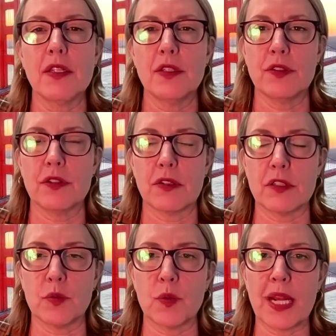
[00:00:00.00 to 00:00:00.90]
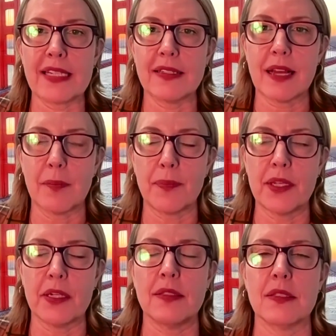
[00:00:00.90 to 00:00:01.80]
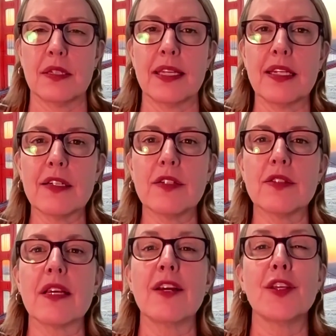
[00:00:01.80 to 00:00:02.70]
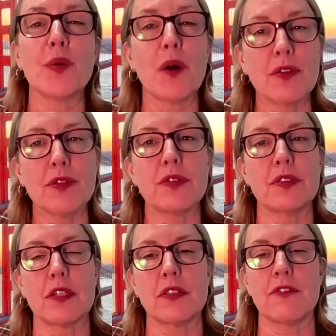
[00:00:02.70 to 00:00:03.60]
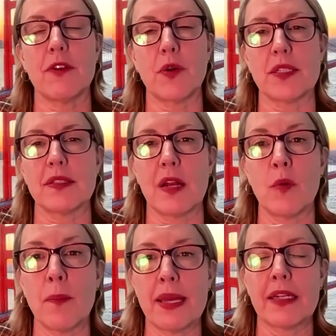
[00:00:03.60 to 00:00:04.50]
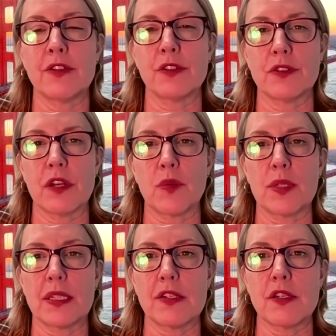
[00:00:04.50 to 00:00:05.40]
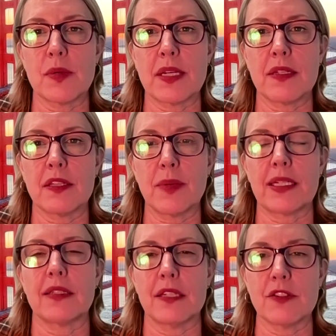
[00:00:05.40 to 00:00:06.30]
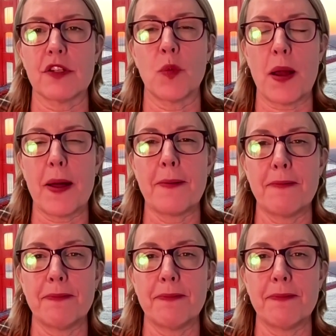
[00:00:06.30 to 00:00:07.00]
you start to raise up the unsung heroes. You also start to focus on what managers are really doing the recognition well.